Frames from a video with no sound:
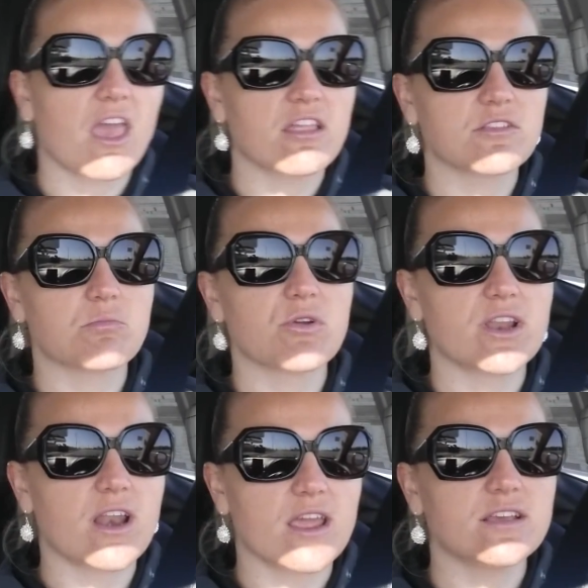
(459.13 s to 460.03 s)
Yeah, that's
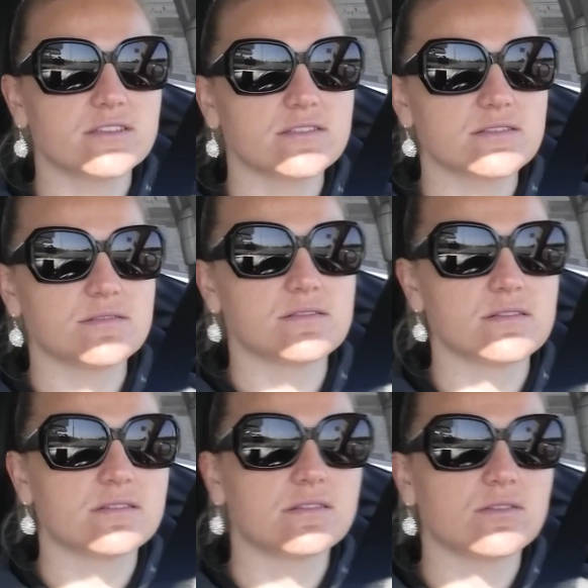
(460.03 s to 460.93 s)
pretty nice.
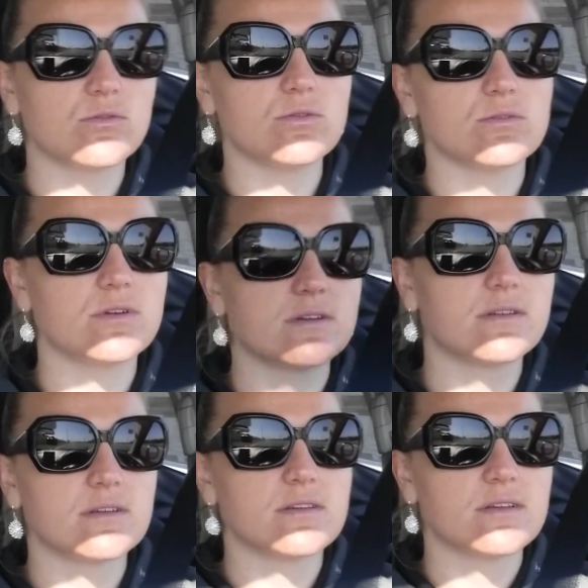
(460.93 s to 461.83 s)
Ooh.
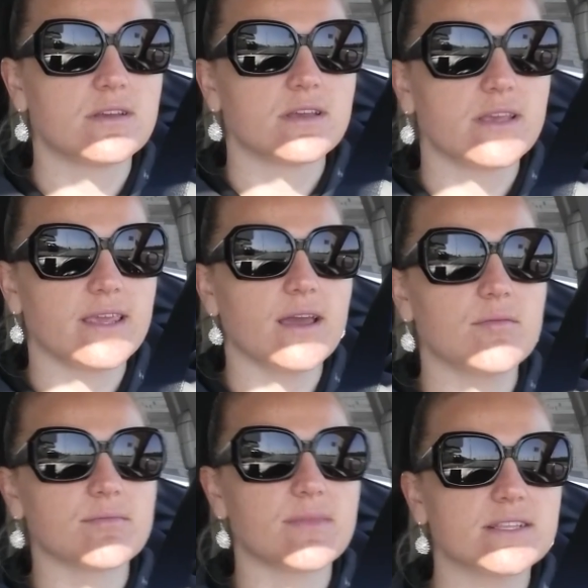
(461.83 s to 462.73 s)

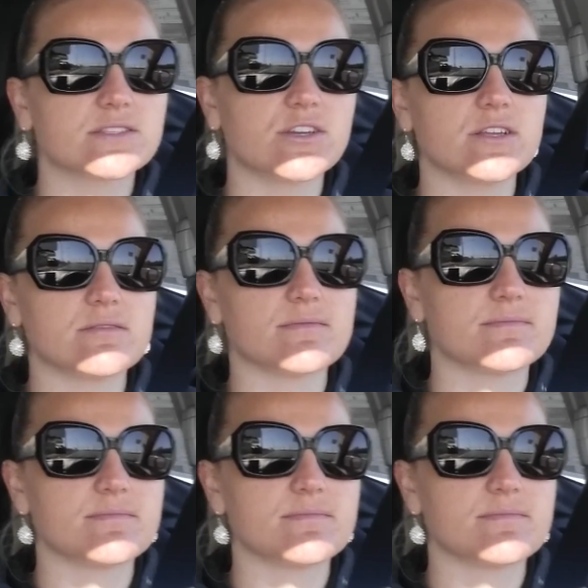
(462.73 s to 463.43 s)
Yep, that's good.